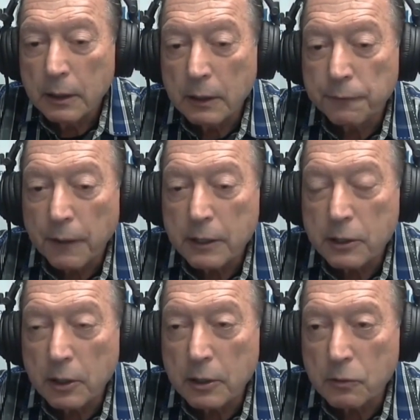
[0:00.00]

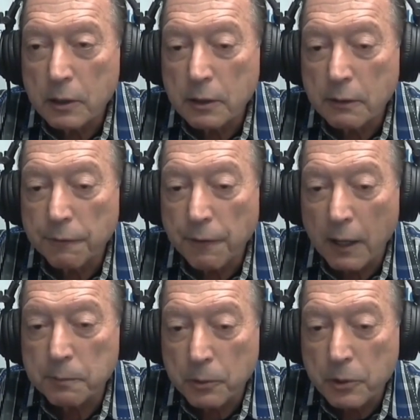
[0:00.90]
inflation has risen
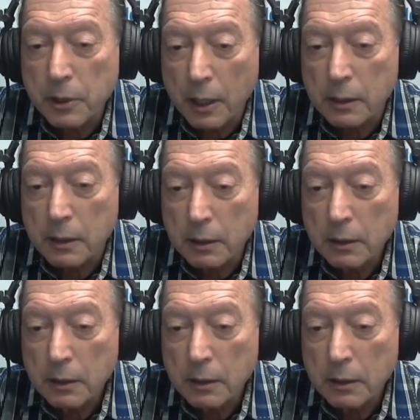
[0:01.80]
5%.